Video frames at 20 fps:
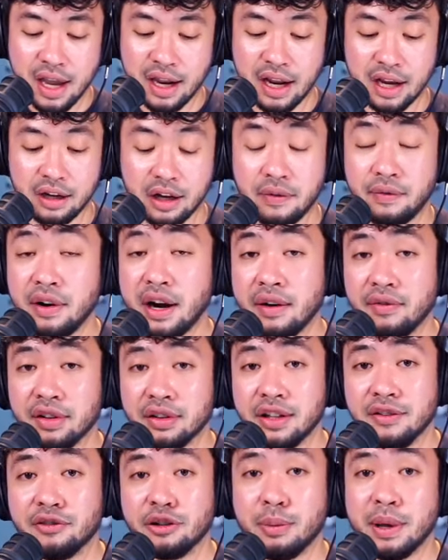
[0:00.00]
and I cover
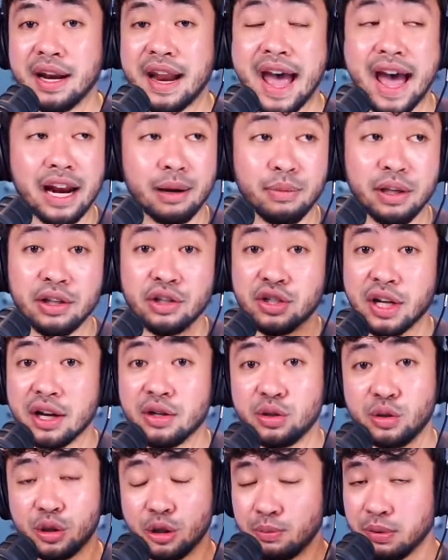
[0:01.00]
everything from anatomy,
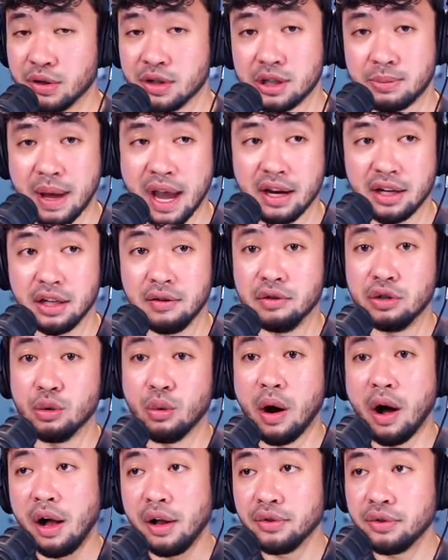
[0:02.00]
gesture, perspective to
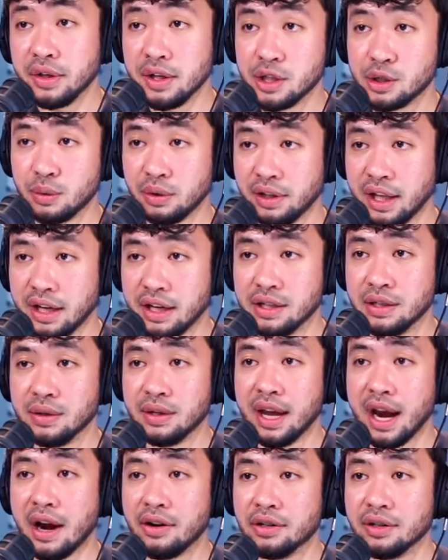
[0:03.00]
all things related to
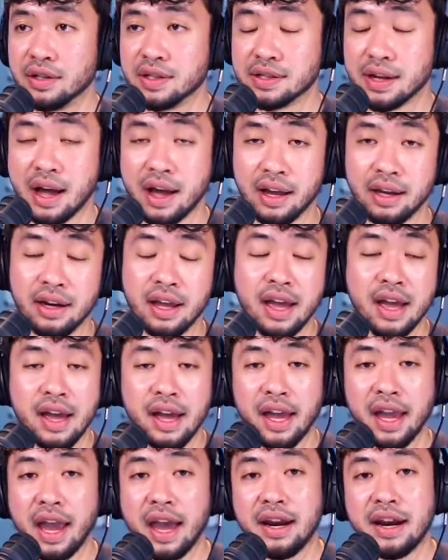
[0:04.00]
character design.
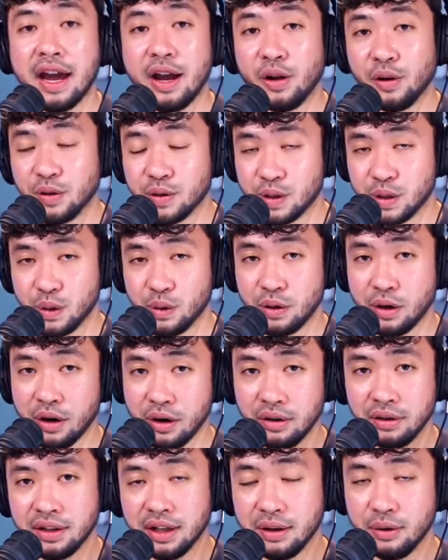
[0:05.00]
And I also
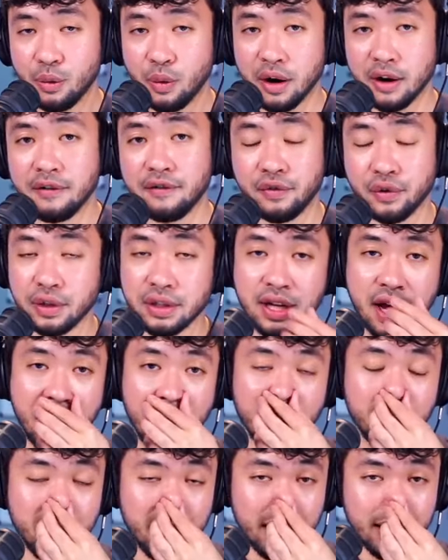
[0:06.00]
currently work
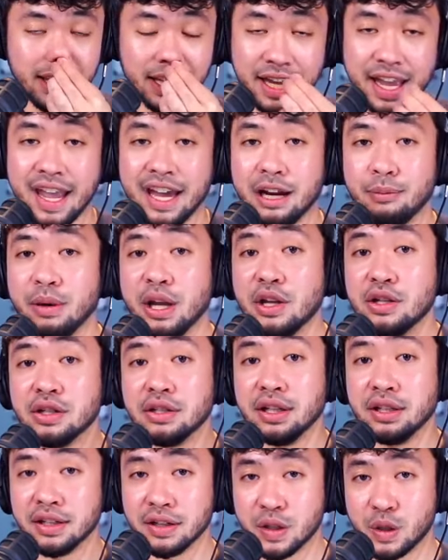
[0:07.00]
full-time in the
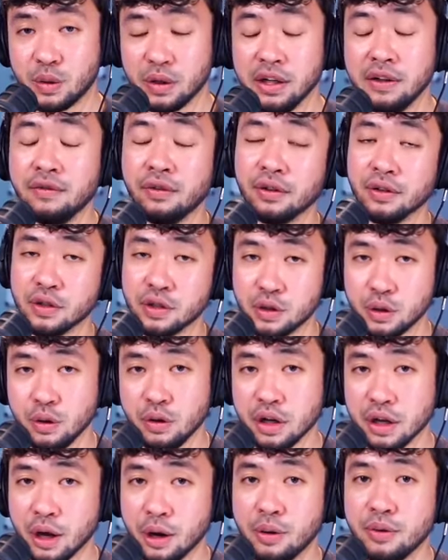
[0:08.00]
animation industry for the
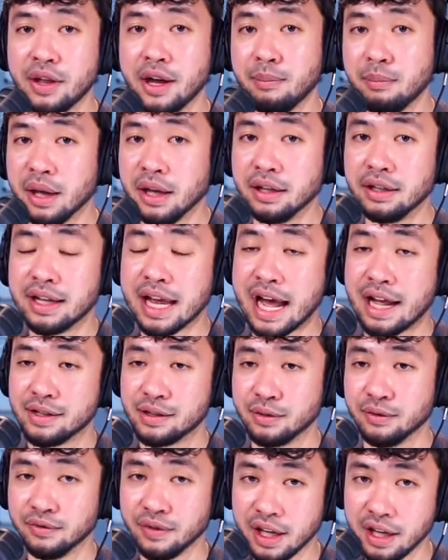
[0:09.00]
studio that made
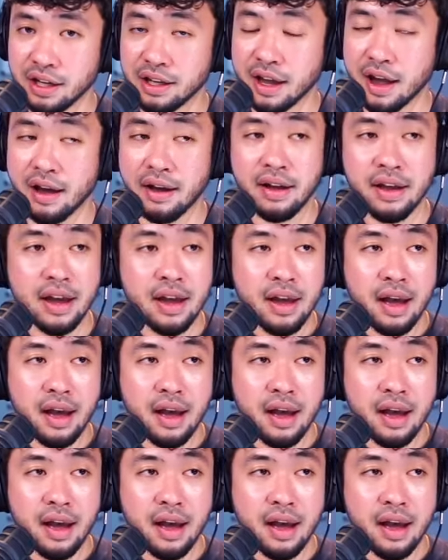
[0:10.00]
Castlevania.